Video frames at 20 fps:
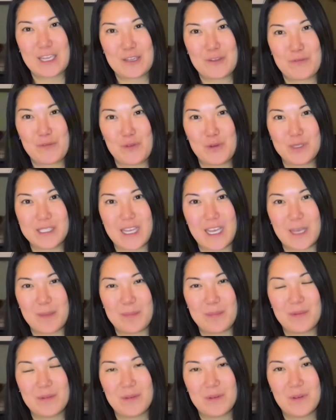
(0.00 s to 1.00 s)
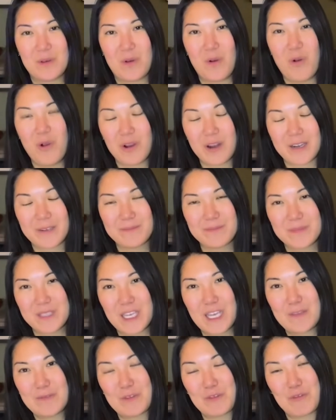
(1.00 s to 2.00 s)
fuel type. Or,
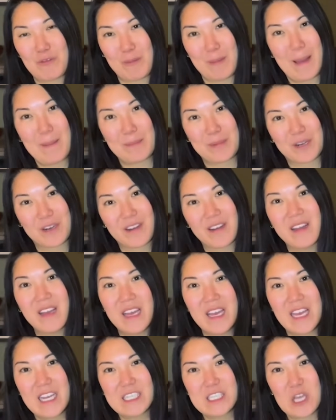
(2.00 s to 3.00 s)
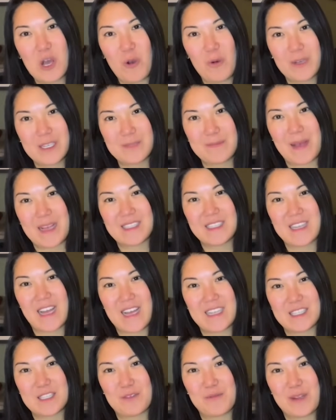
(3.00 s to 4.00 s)
if you remember, it's always best
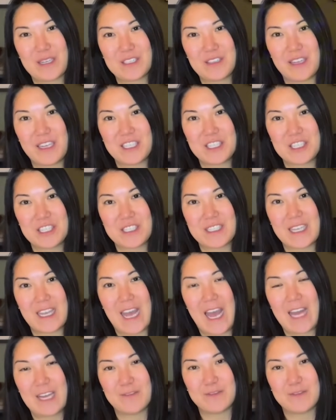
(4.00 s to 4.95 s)
to ask the rental agency ahead of